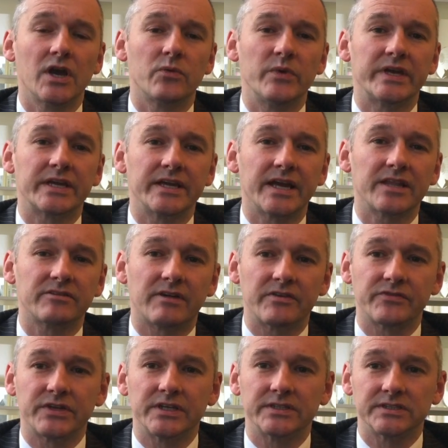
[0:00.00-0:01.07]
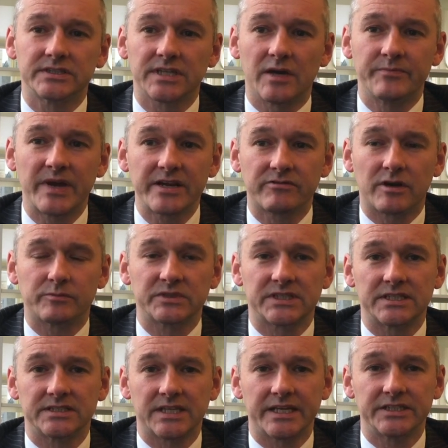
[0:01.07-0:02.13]
we can gather evidence and make
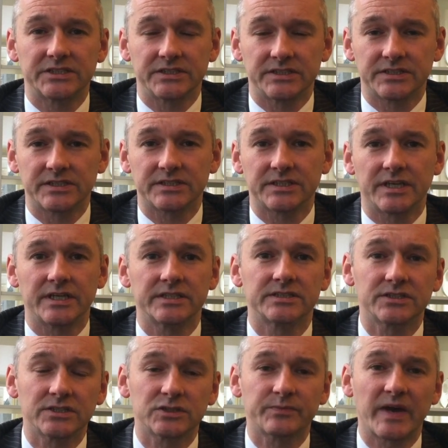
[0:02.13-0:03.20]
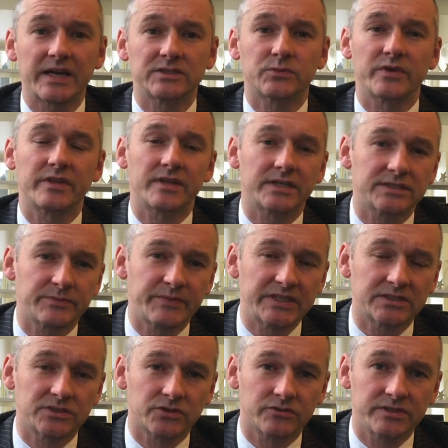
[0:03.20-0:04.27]
representations that a suspect, whether that's a
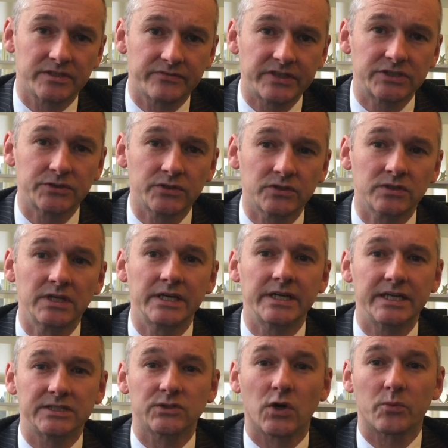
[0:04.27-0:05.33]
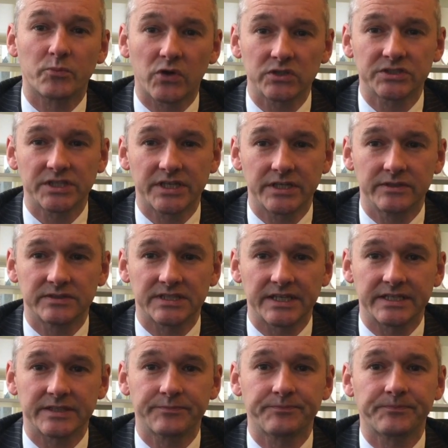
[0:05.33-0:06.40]
business or individual, is not
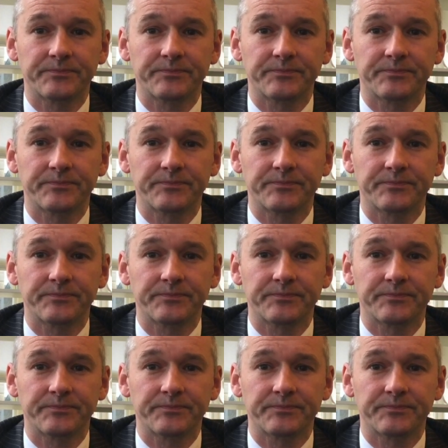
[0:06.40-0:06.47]
prosecuted.